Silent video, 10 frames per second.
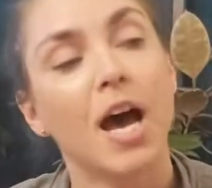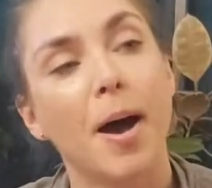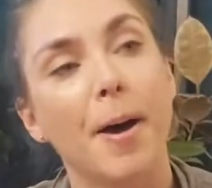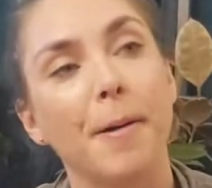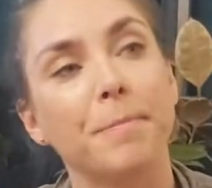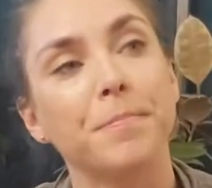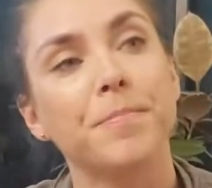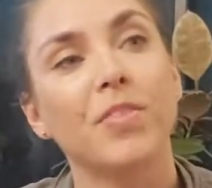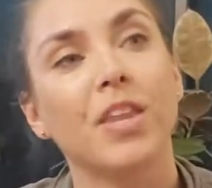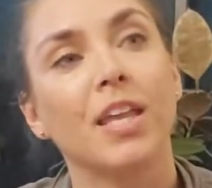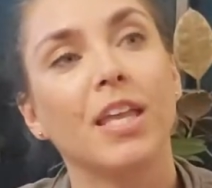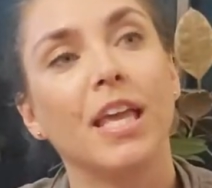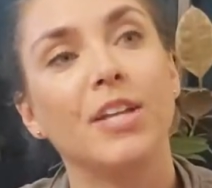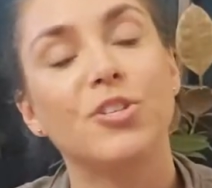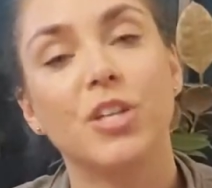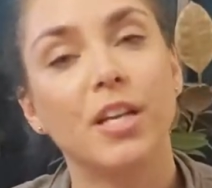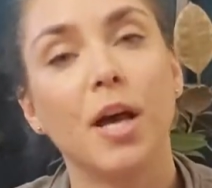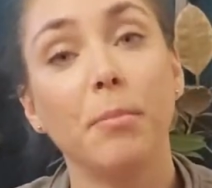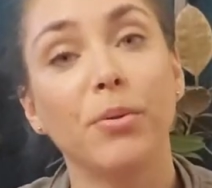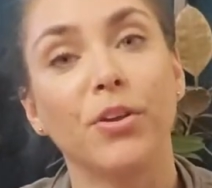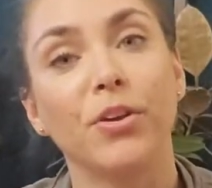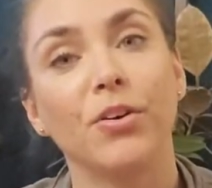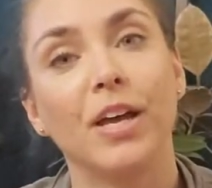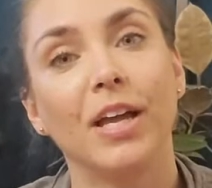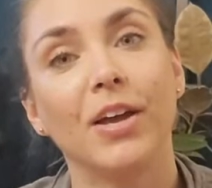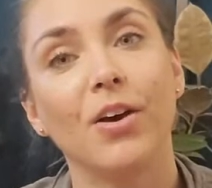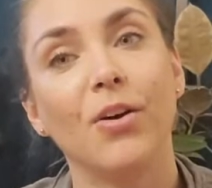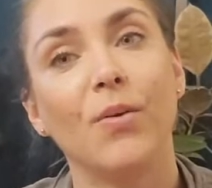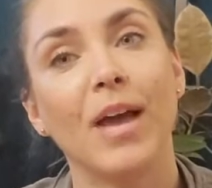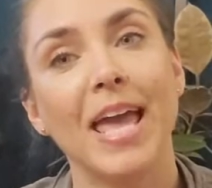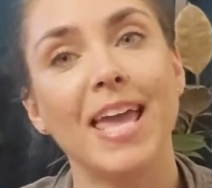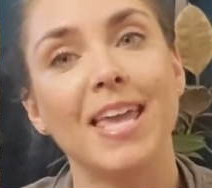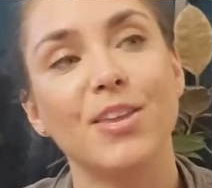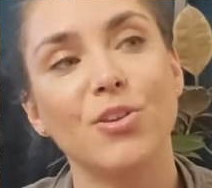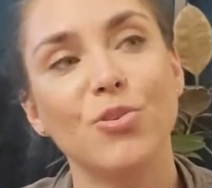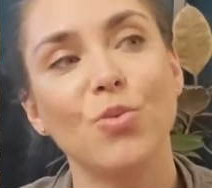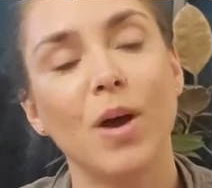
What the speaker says: And she can humble you and go, hey, you're